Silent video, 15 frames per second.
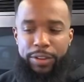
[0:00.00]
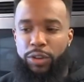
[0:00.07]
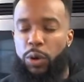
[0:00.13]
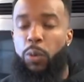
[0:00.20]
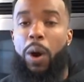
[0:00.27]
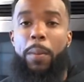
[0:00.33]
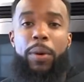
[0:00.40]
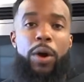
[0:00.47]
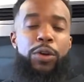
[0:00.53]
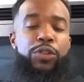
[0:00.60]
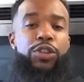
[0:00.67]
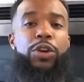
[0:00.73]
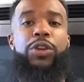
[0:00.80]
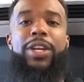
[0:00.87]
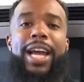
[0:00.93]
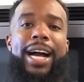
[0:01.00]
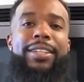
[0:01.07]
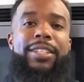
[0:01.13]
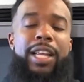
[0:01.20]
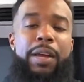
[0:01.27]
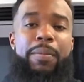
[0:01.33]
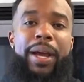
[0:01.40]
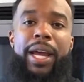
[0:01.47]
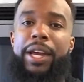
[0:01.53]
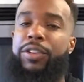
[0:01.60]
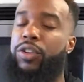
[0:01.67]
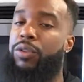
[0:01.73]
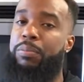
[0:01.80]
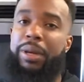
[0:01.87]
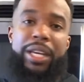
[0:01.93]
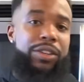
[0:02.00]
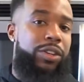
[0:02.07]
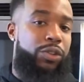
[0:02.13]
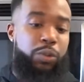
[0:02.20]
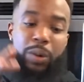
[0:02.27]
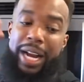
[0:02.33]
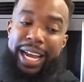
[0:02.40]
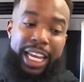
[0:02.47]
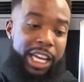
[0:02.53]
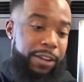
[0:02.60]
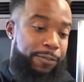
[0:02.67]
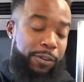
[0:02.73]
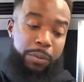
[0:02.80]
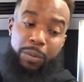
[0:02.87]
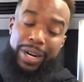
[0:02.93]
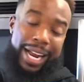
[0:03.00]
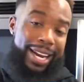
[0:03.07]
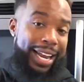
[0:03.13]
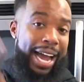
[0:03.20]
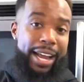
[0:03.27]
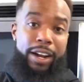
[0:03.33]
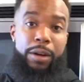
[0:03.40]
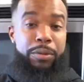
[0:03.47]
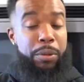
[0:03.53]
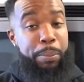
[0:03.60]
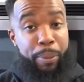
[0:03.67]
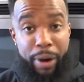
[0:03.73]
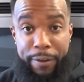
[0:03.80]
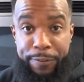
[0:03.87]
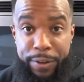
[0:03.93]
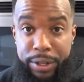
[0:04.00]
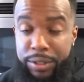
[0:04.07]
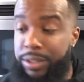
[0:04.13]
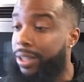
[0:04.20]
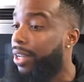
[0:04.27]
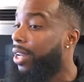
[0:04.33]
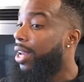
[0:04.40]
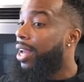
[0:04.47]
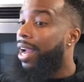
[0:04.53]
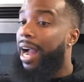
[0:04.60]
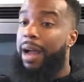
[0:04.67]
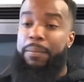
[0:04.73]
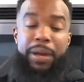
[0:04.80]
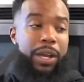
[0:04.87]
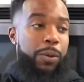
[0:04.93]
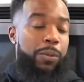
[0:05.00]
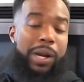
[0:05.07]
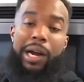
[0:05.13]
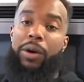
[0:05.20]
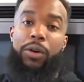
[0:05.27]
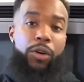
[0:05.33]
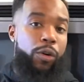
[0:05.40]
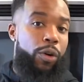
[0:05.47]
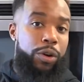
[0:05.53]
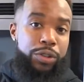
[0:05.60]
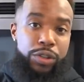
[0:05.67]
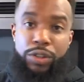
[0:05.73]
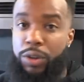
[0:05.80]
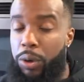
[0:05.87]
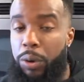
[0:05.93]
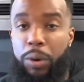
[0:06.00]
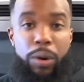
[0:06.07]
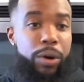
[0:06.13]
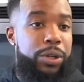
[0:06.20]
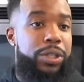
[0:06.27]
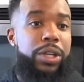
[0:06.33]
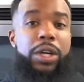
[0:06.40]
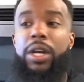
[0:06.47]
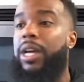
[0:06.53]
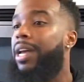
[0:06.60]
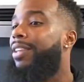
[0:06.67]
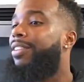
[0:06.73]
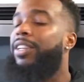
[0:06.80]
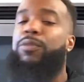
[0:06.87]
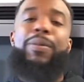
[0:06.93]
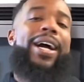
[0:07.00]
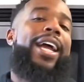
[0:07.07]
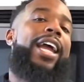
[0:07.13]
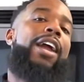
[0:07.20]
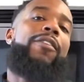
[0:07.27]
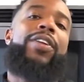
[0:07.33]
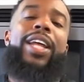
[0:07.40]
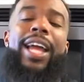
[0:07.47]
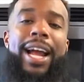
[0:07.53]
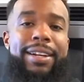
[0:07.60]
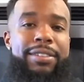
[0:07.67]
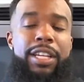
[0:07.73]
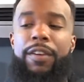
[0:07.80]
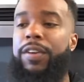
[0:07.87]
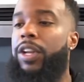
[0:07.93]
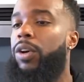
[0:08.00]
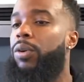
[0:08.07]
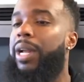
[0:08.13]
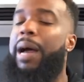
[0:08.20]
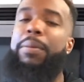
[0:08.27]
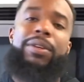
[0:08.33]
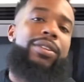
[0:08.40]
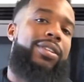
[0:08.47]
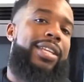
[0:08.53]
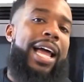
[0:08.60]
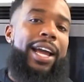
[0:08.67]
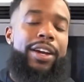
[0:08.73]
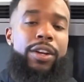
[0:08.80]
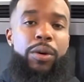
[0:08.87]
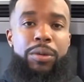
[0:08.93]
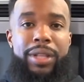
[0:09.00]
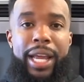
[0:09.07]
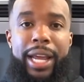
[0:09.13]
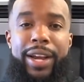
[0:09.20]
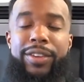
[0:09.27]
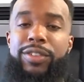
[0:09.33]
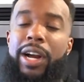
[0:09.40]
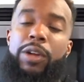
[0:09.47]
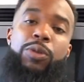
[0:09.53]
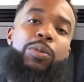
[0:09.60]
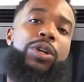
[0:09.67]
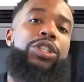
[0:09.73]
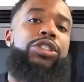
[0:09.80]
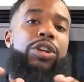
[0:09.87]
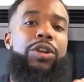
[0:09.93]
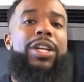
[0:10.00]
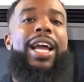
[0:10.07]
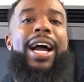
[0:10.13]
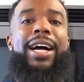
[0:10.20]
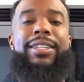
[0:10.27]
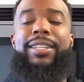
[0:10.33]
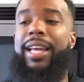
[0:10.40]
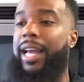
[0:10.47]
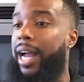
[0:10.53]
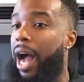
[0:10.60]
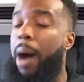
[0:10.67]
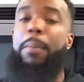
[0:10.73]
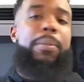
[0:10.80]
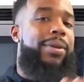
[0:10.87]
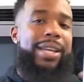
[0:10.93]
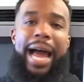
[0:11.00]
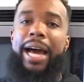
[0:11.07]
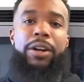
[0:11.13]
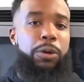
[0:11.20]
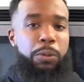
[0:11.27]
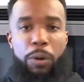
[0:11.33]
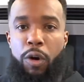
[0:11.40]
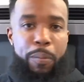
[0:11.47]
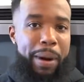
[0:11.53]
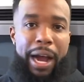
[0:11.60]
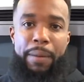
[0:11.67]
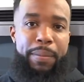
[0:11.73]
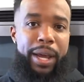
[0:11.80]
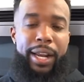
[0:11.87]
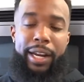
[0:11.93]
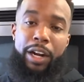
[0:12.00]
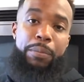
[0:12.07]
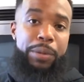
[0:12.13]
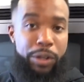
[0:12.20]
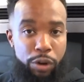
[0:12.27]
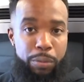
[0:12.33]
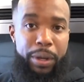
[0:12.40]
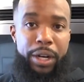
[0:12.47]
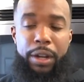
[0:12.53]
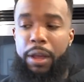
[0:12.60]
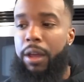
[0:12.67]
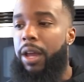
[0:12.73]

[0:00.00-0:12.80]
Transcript: So what I'm gonna show you guys today, man, just me, just what I eat from when I got up to breakfast I mean, when I go to grocery stores, just my everyday activity. I'll be snacking on things. I just want to show you guys that I'm not a robot, man. Like I'm human.